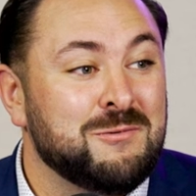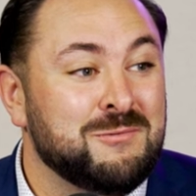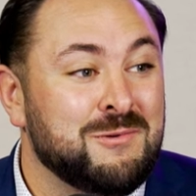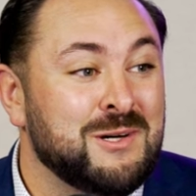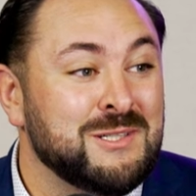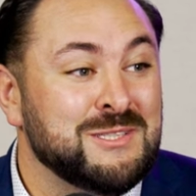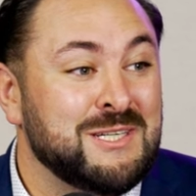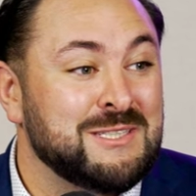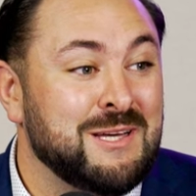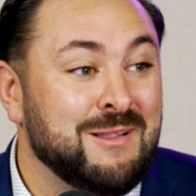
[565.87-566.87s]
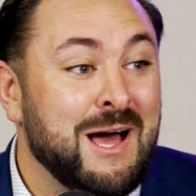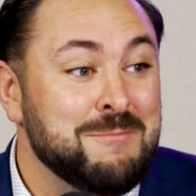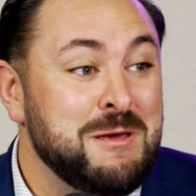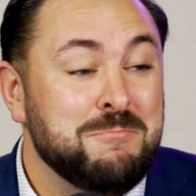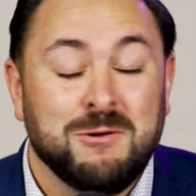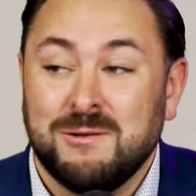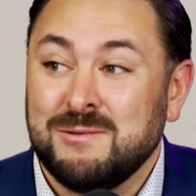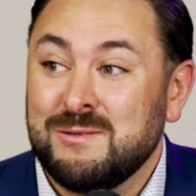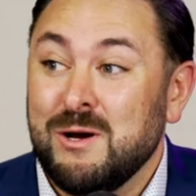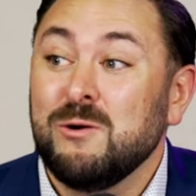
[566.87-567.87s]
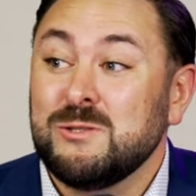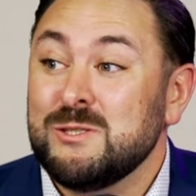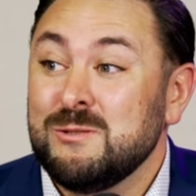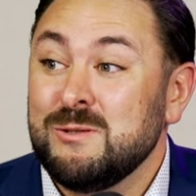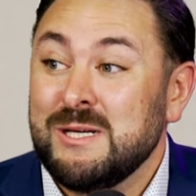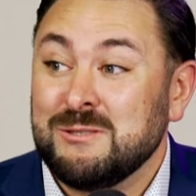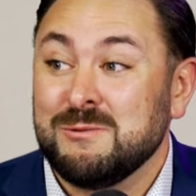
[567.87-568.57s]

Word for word: ones that a lot of people go to that's